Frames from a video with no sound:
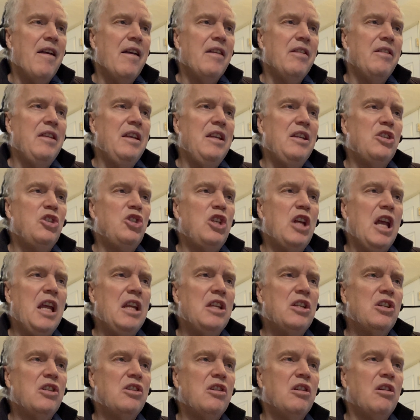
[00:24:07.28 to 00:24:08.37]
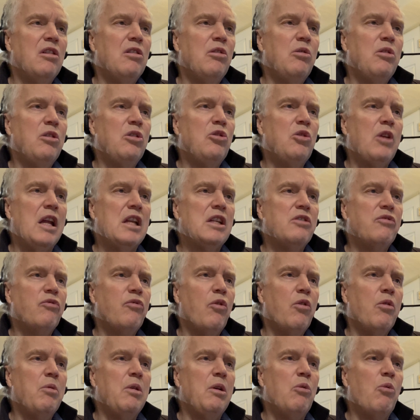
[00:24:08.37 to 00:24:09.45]
These changes included
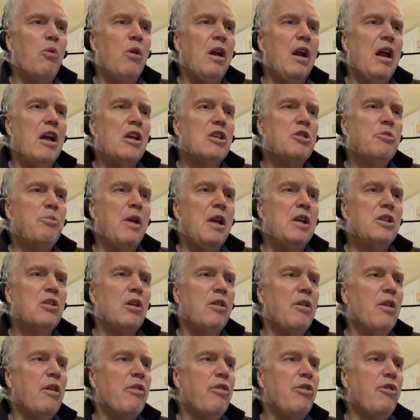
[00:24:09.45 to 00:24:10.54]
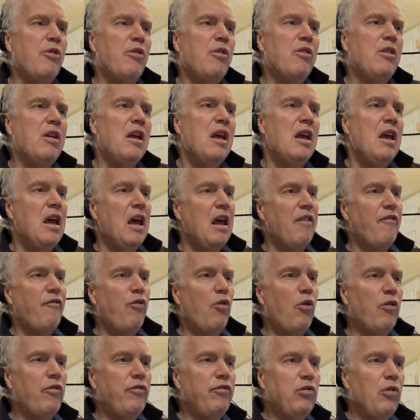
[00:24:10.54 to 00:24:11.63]
transforming warehouse space on the 3rd and
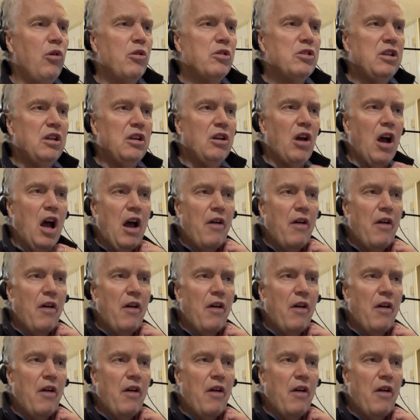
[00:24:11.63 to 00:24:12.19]
4th floors into